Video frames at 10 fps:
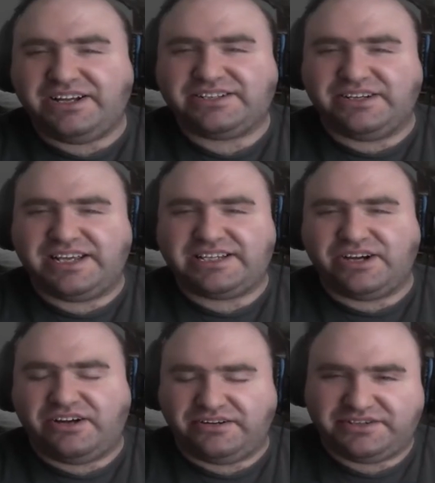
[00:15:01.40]
could also they
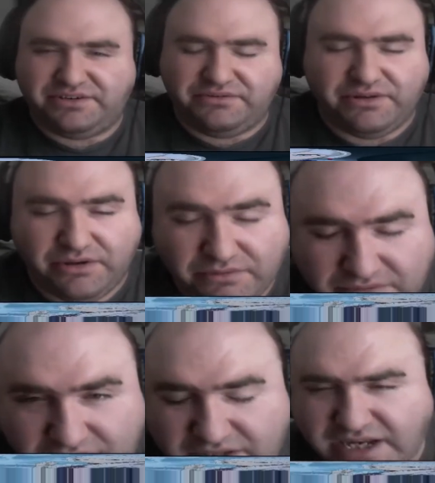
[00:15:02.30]
talk too though.
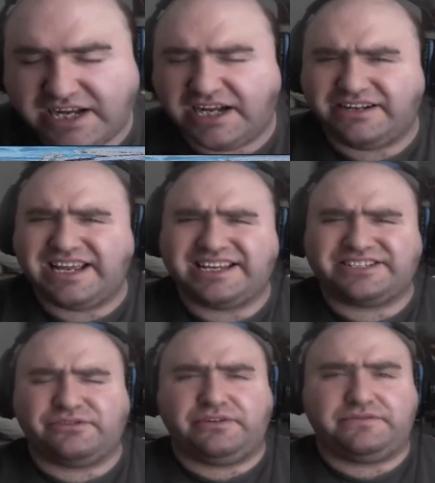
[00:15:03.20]
They
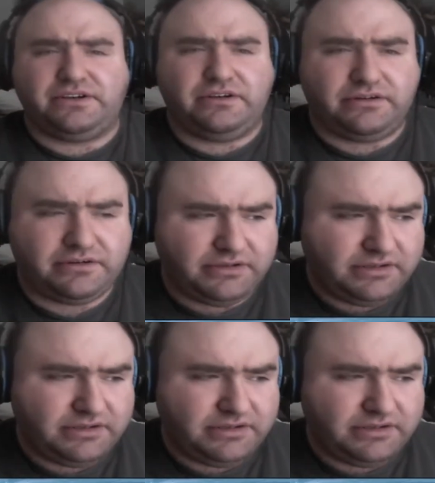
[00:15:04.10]
sort of talk.